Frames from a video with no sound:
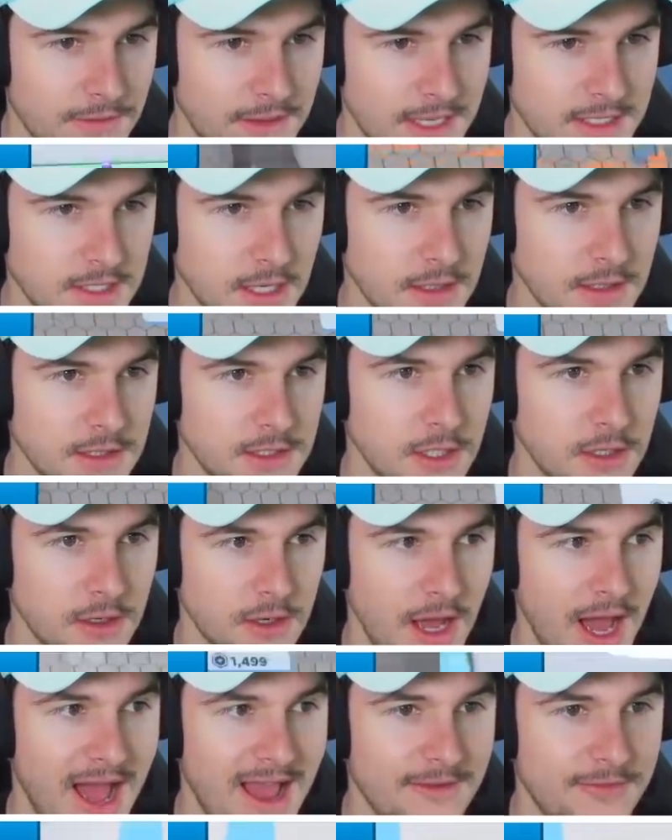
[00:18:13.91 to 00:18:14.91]
That's all it
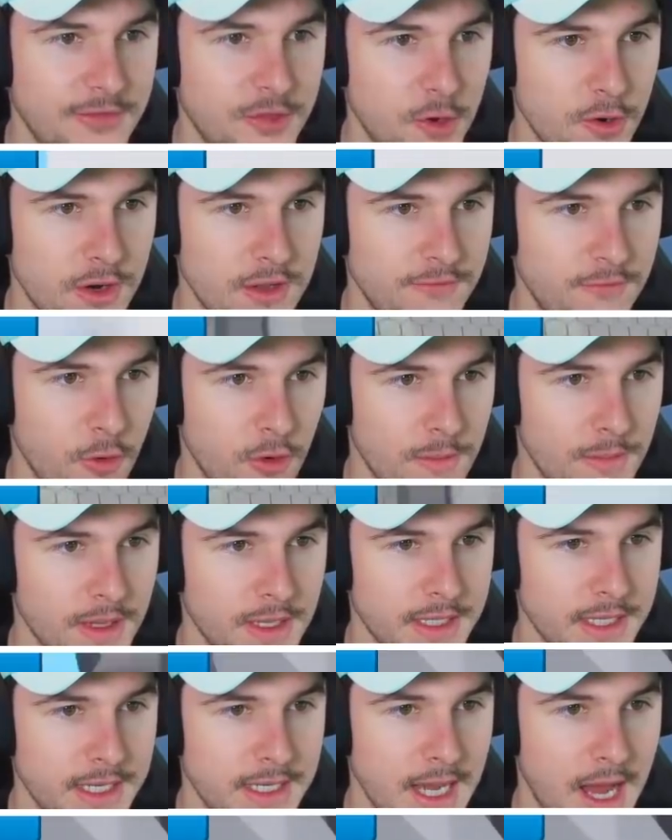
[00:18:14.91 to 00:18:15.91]
took. I have 34
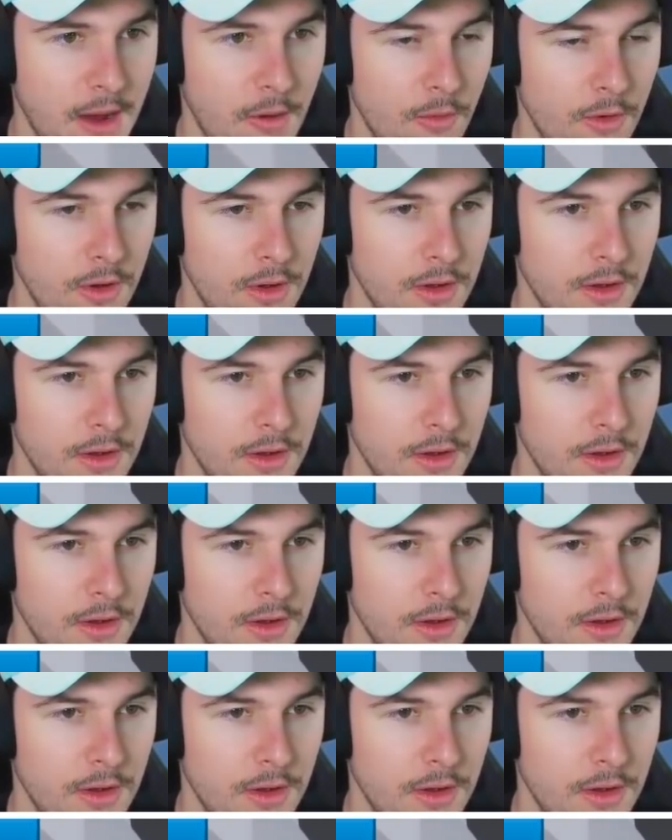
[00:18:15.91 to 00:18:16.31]
million now.